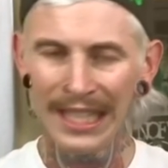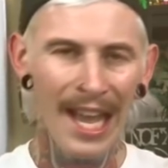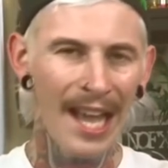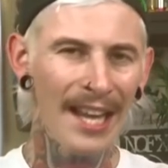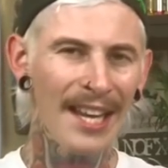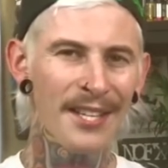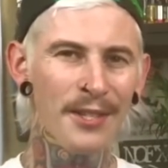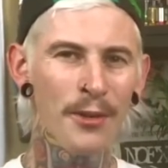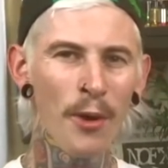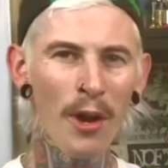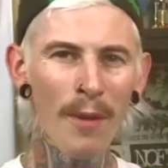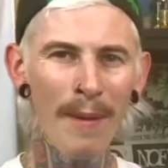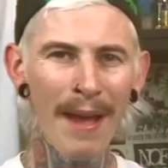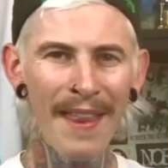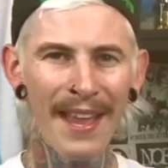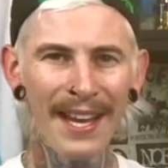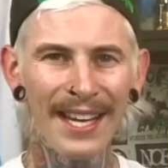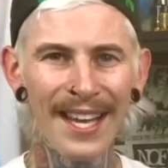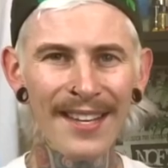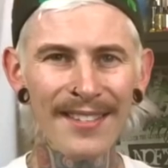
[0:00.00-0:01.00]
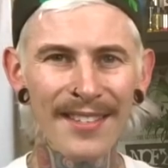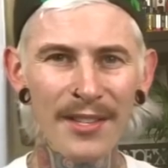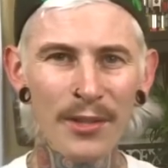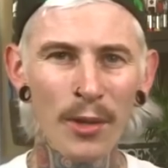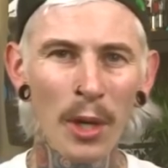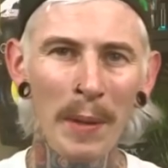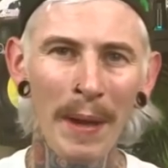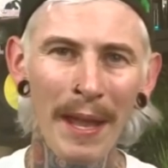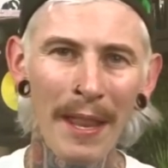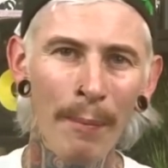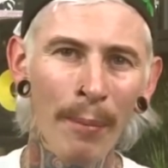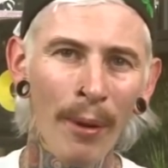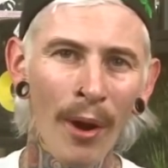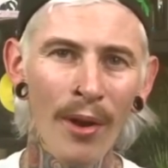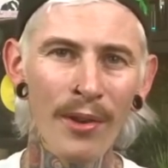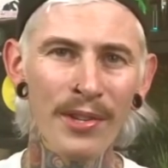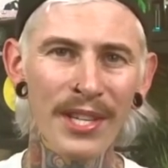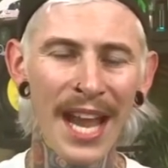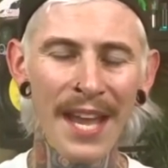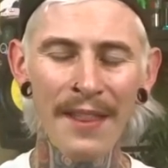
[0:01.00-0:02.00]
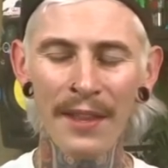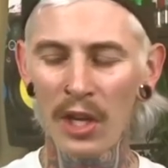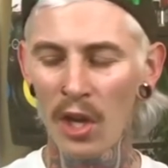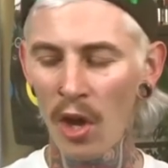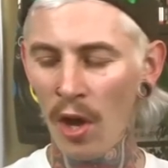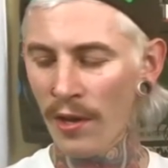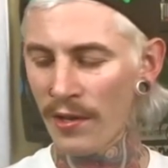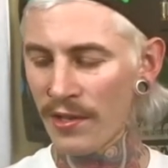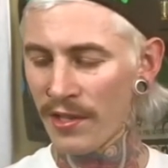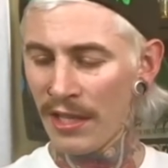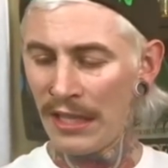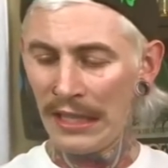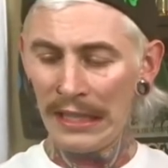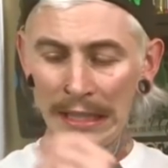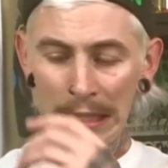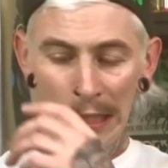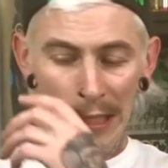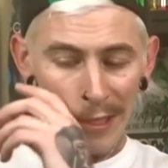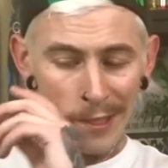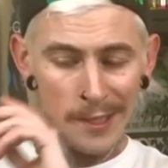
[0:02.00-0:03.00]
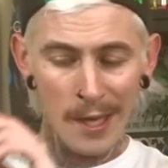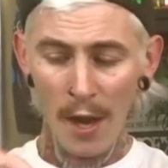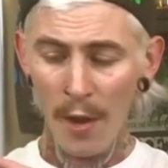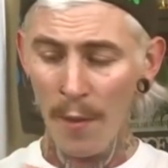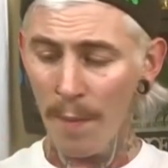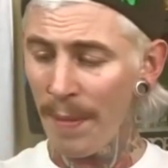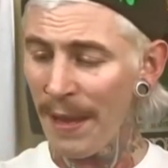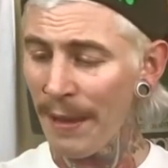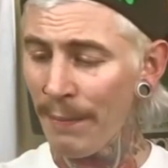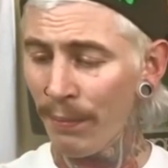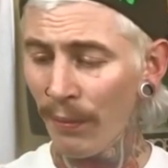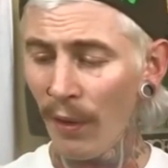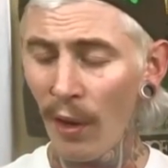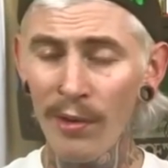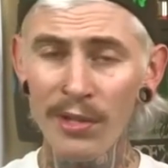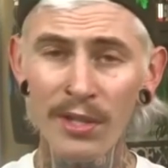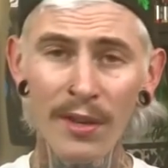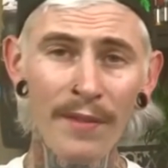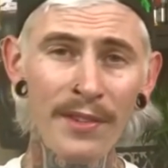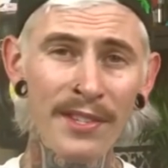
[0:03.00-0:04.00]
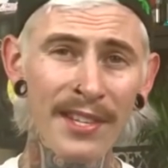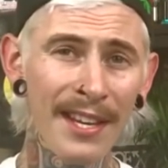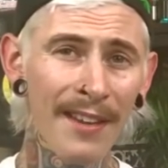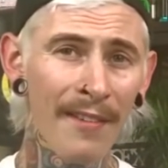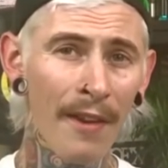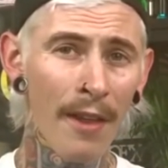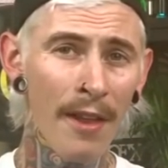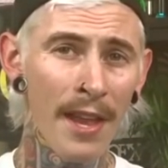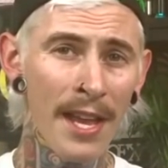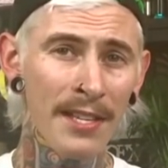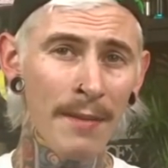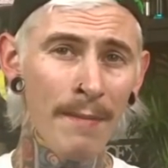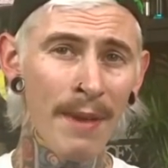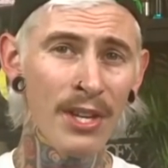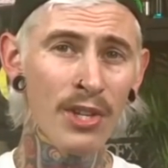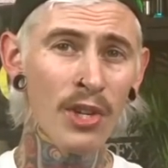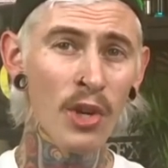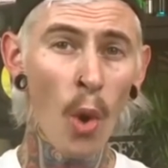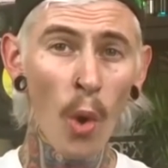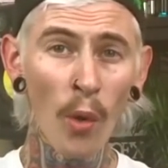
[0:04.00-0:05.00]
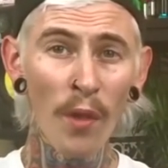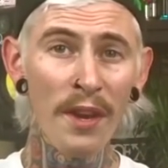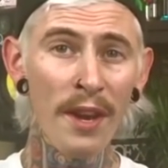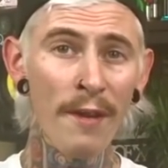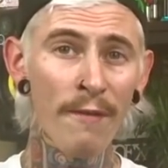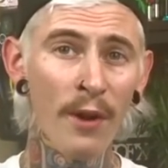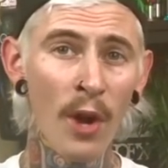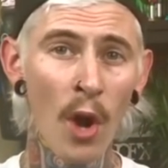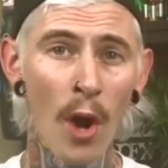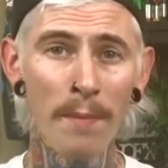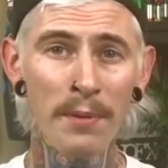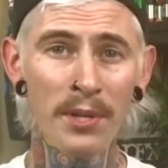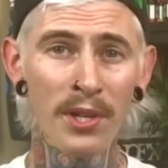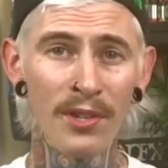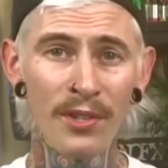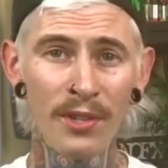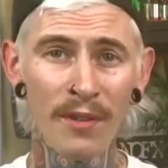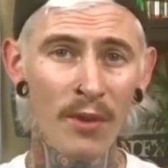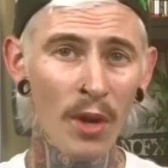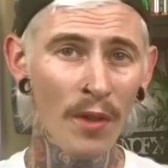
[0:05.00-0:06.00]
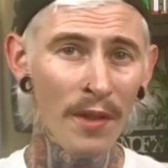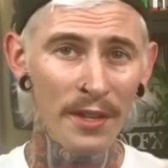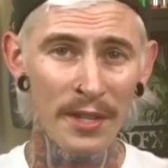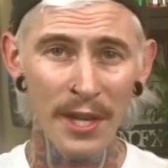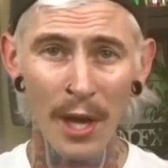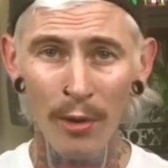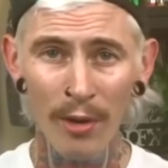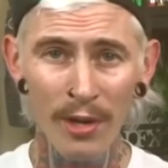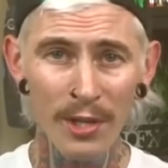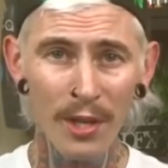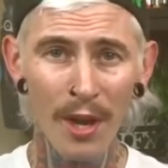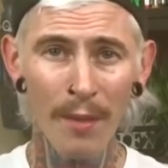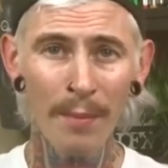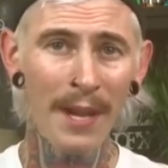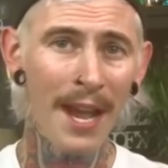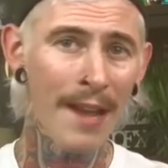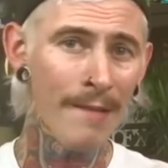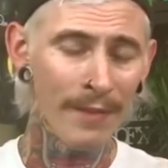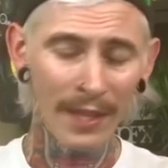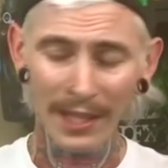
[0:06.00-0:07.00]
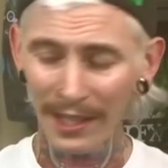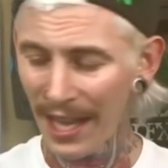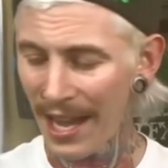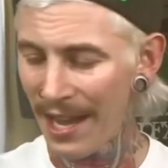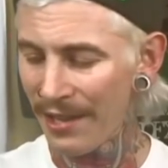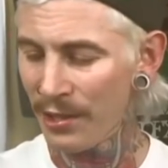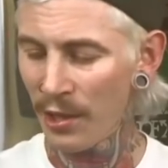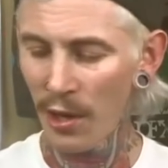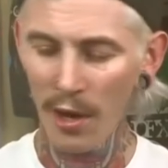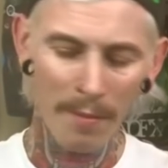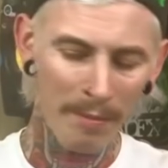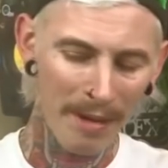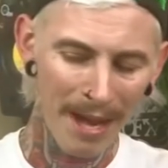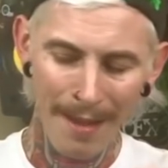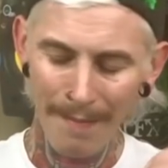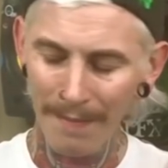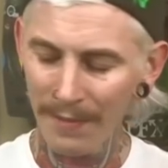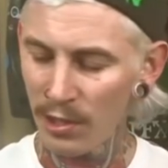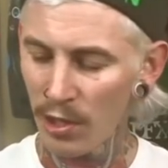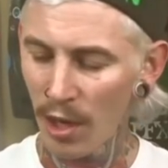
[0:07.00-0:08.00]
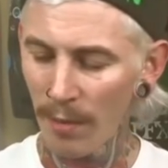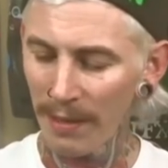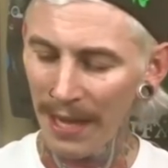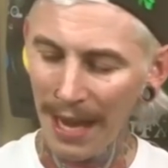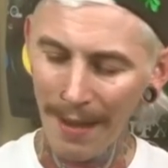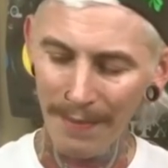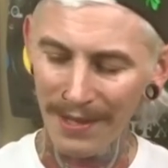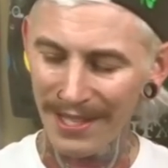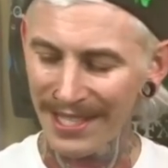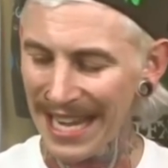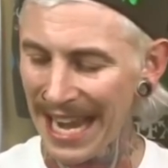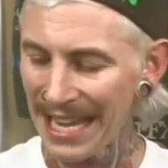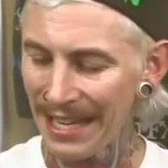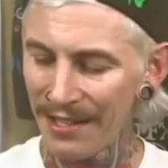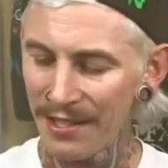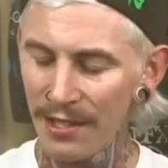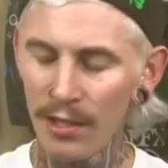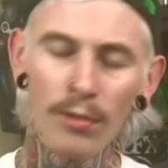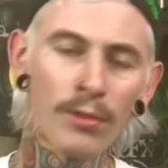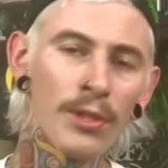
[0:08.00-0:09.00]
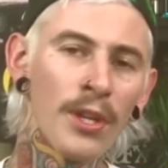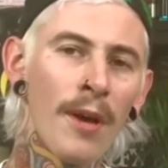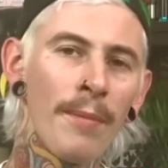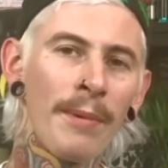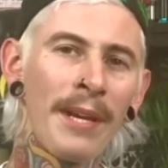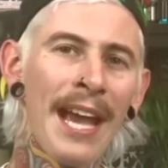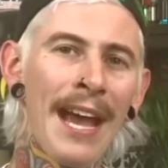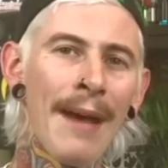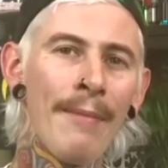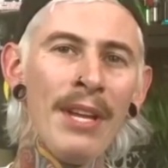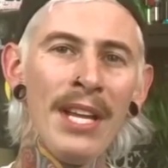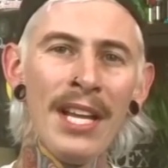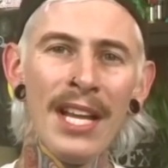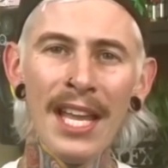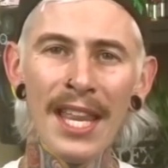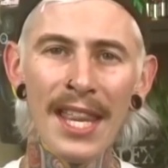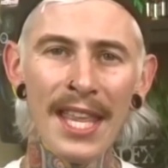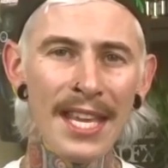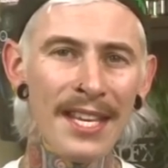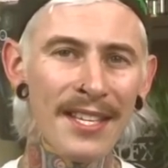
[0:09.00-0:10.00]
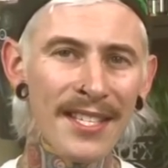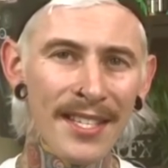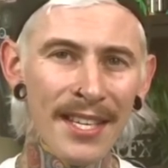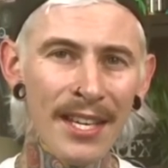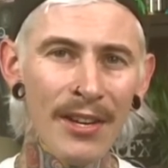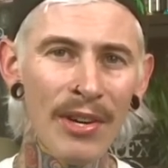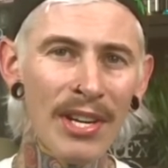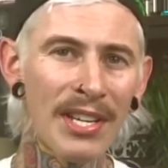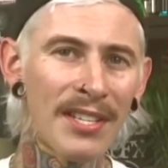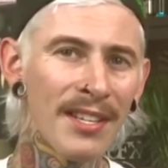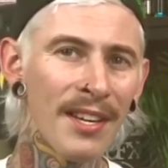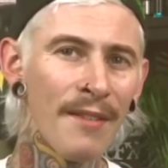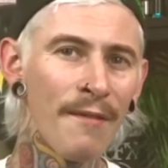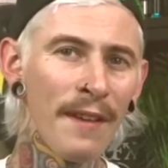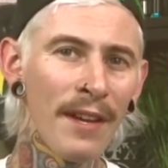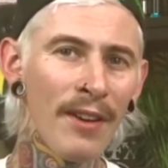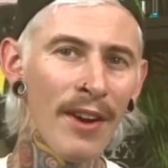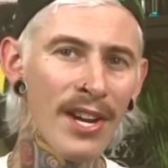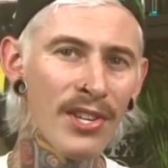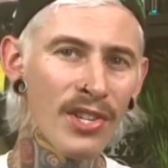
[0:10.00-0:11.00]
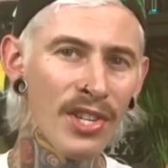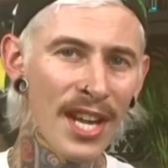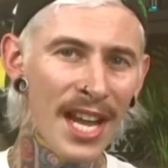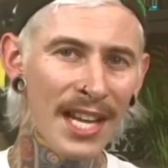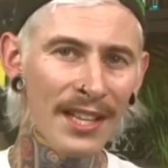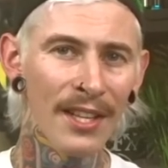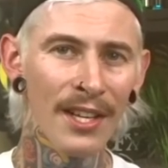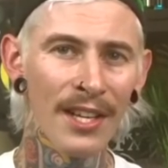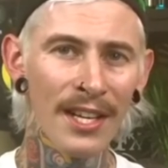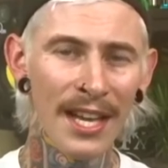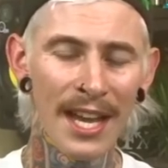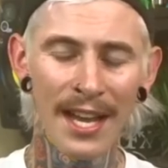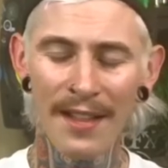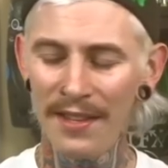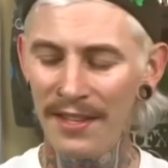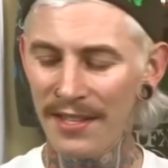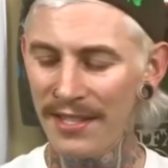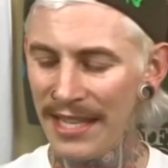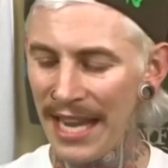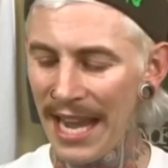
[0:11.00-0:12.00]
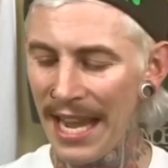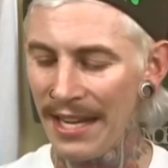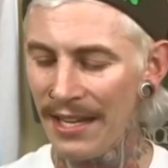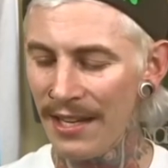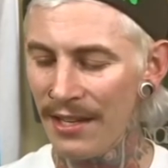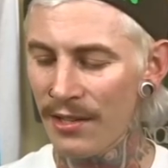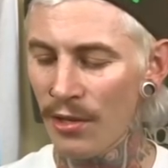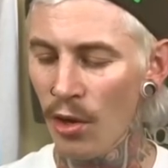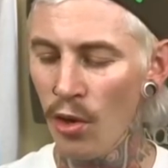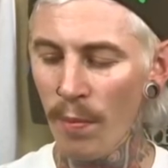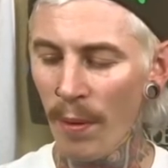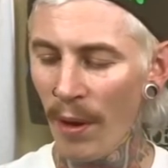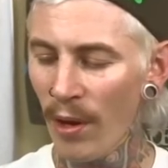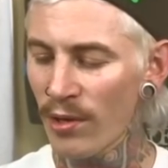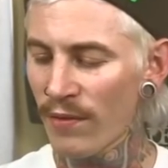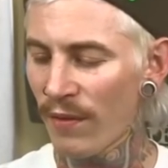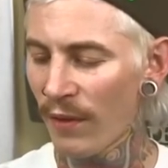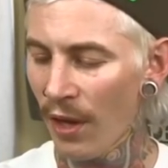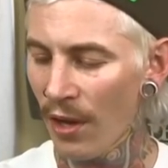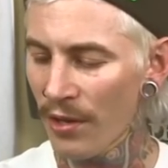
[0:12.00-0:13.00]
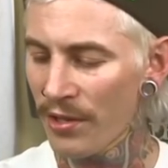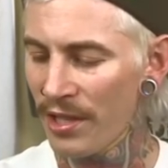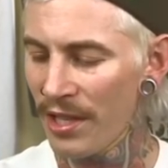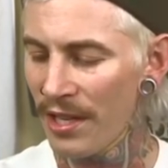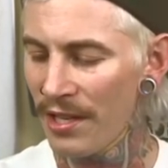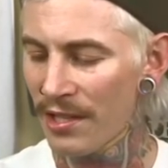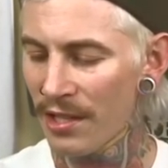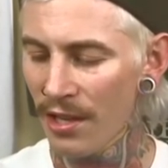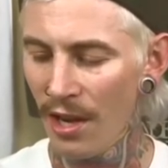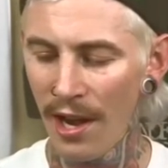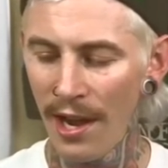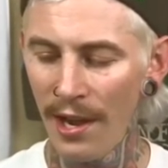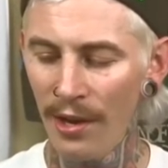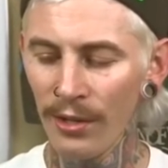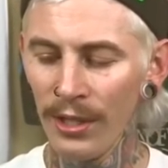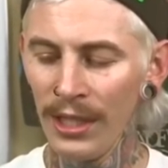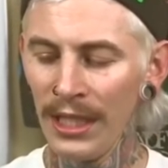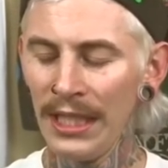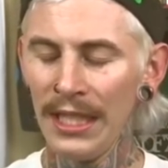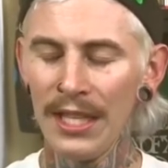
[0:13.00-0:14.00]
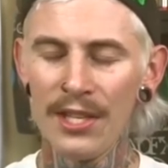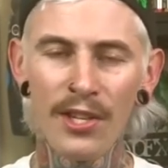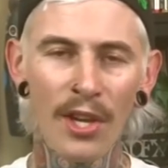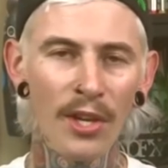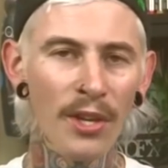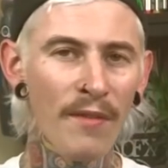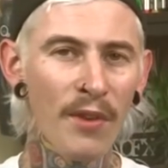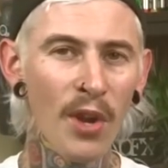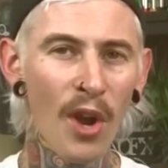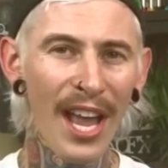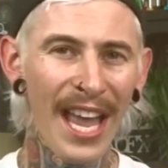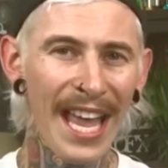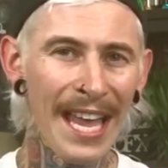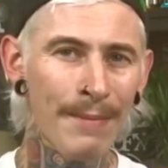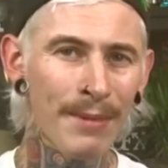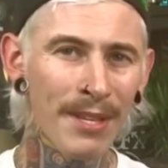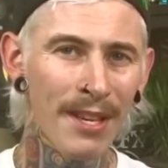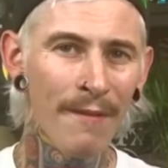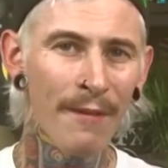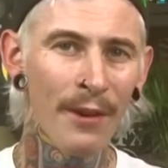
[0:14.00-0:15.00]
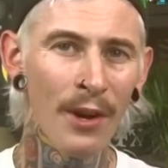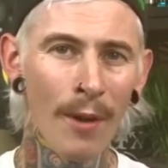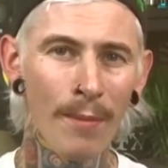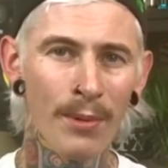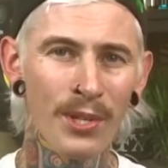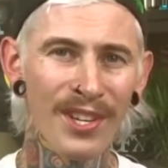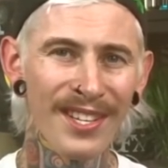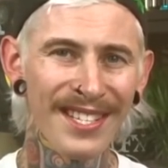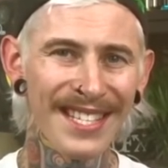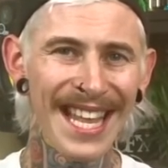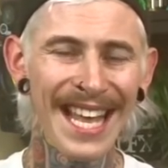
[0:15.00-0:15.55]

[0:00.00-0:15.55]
And let's talk about that, cunts. Let's talk about the pros and the cons. So big pros, obviously, as I mentioned, all the different options. You've got the Delrin top cap, the glass top cap, top cap, the stainless steel top cap, the series configuration deck, the uh, the standard two-post velocity style. So you've got heaps of different options.